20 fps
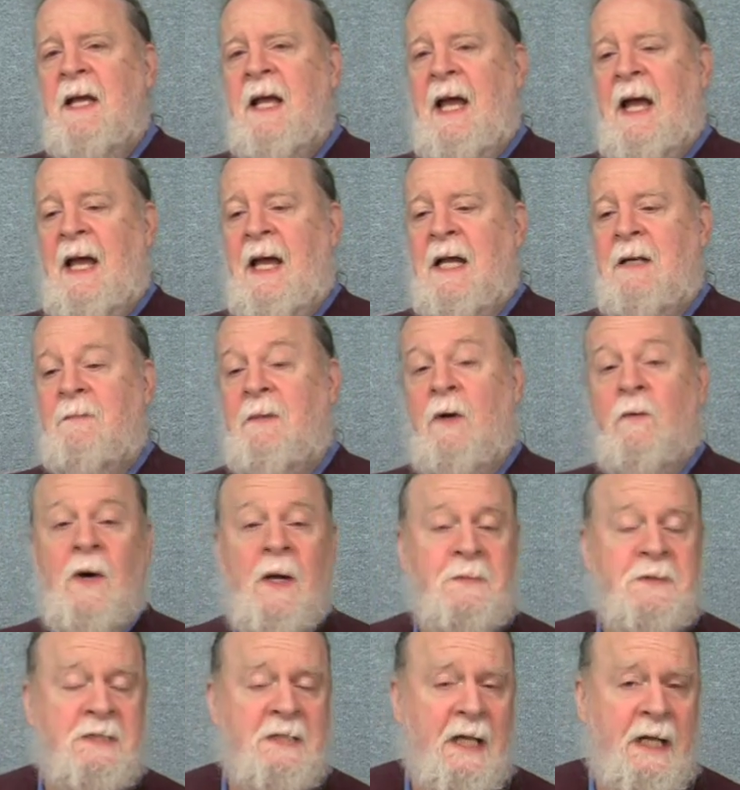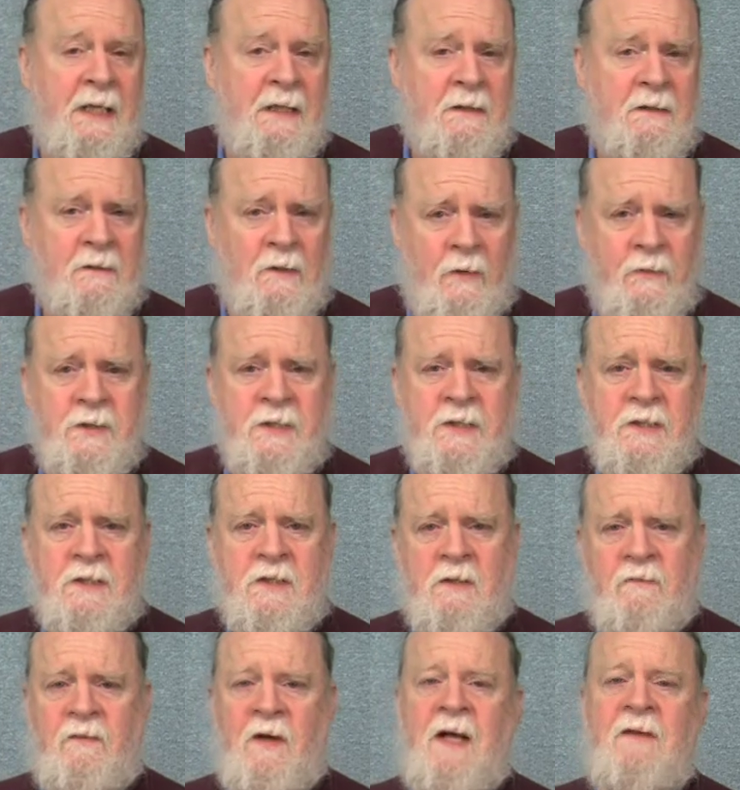And my website, Lotus
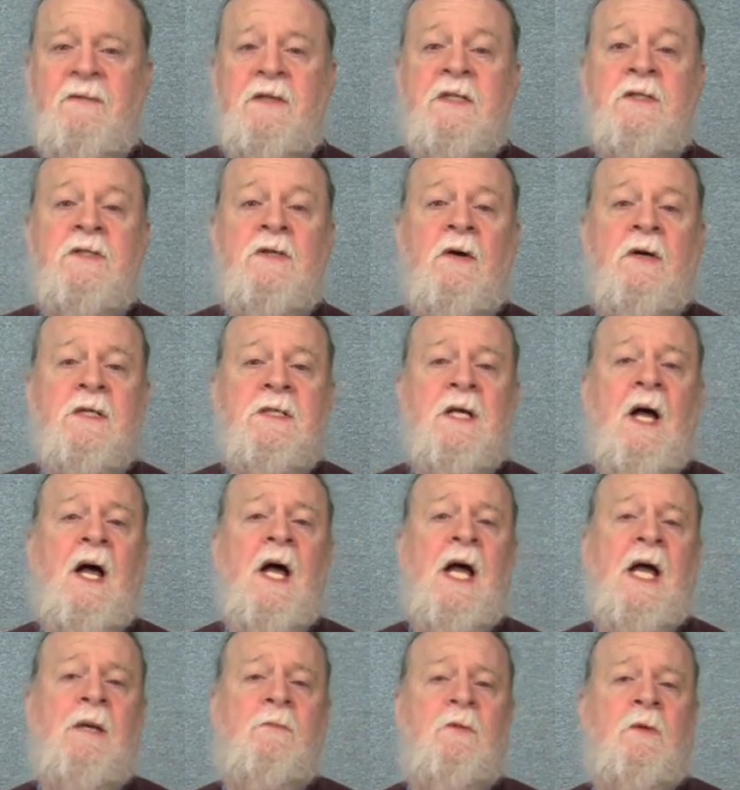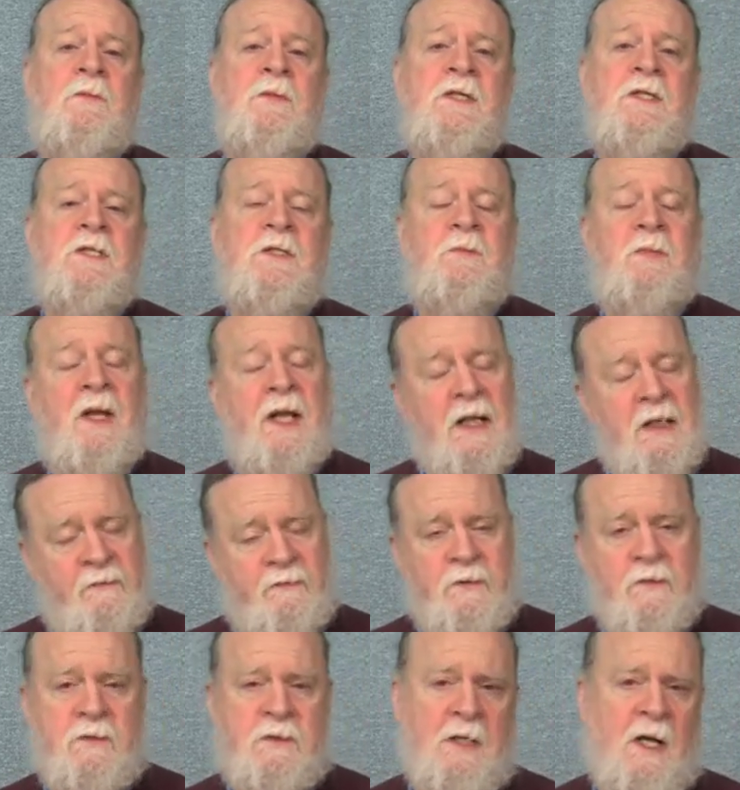Surviving a Dark Time, will be displayed a
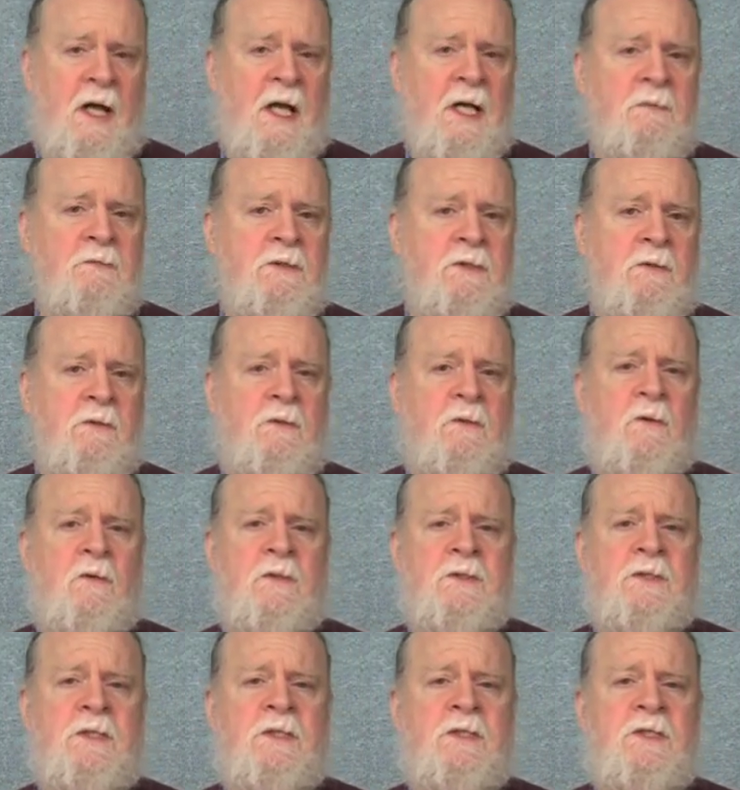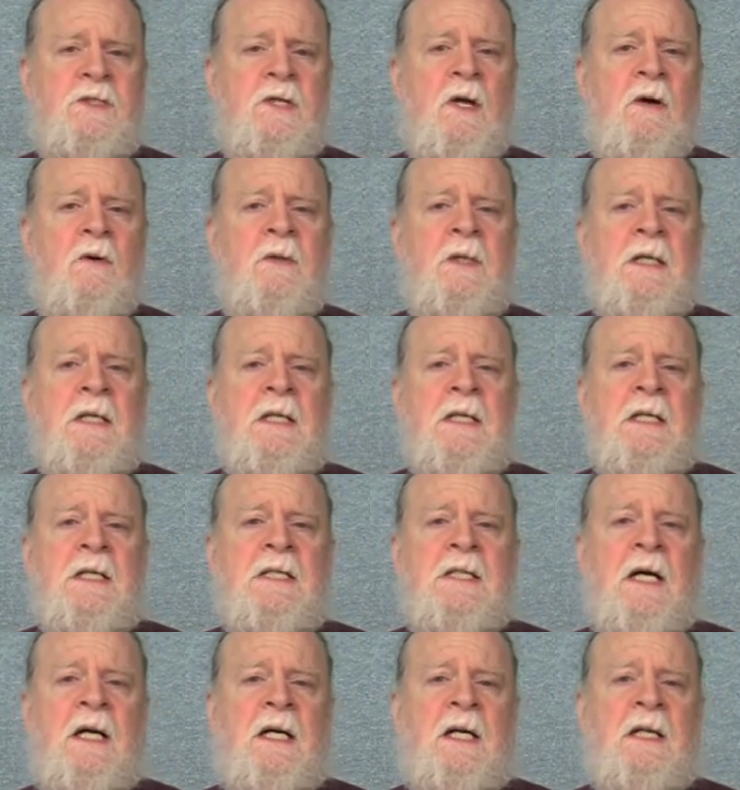few times through the course of the show,
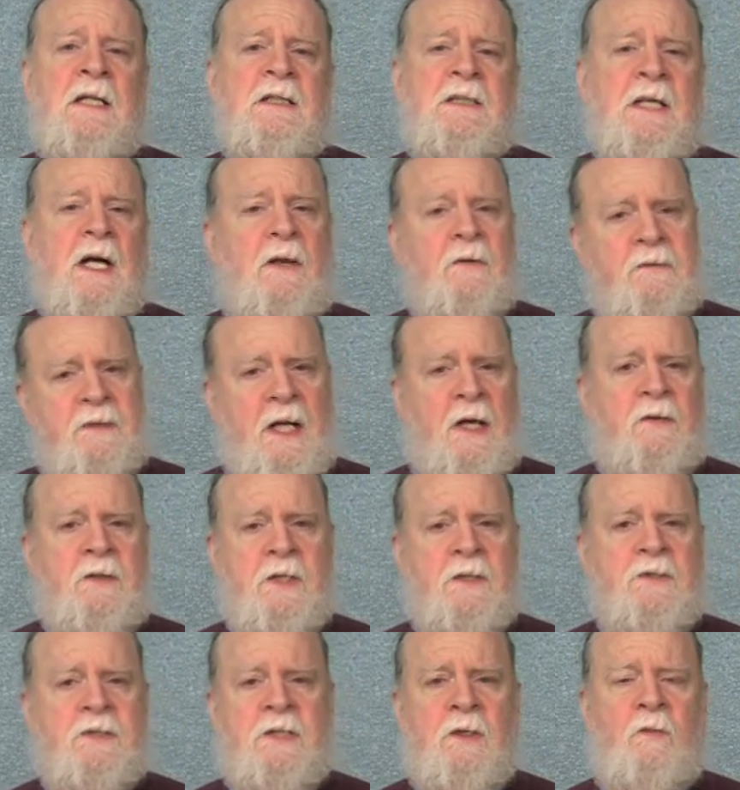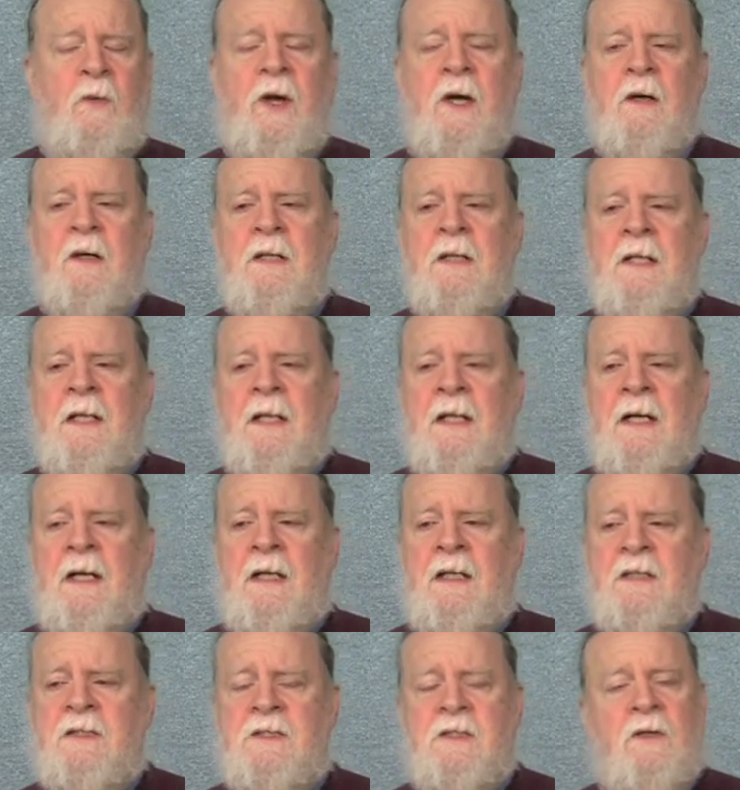uh, down, down here somewhere,
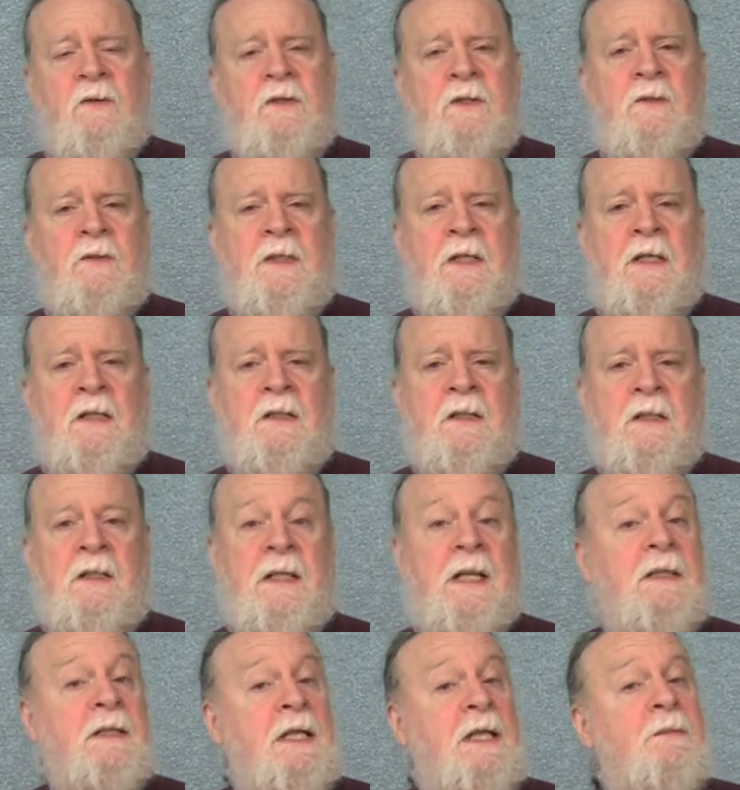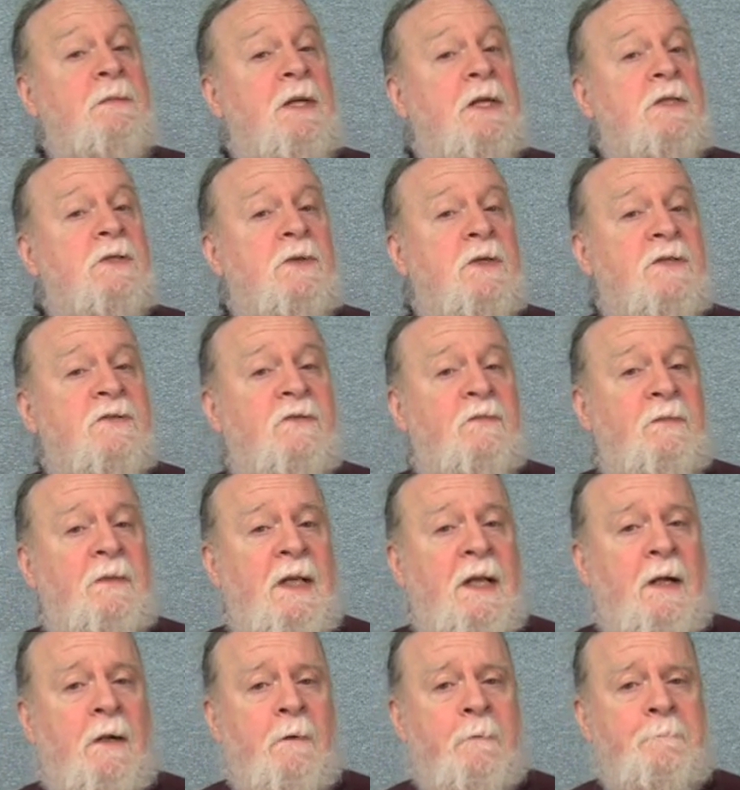uh, so you can uh, get the email address from
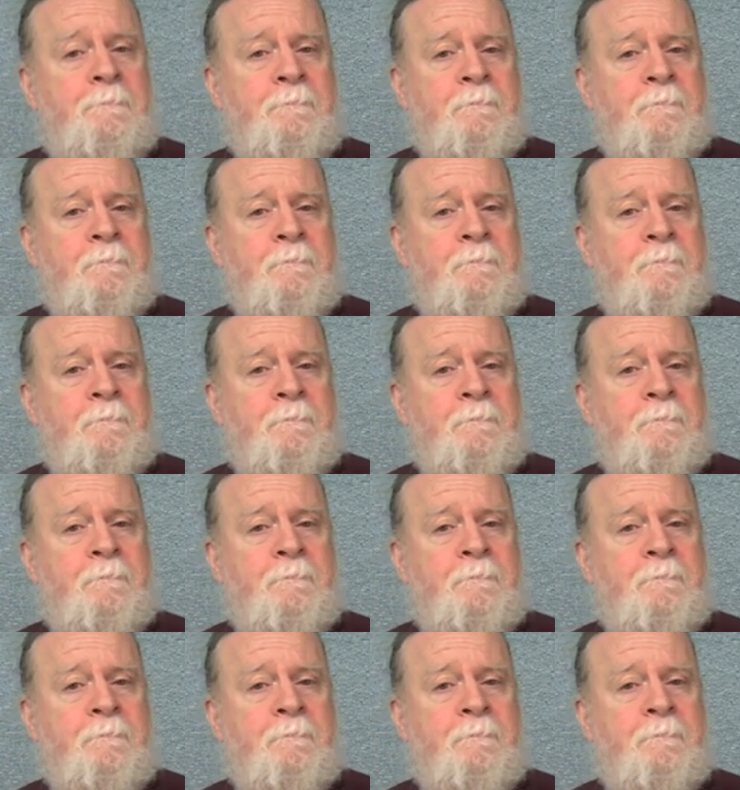there.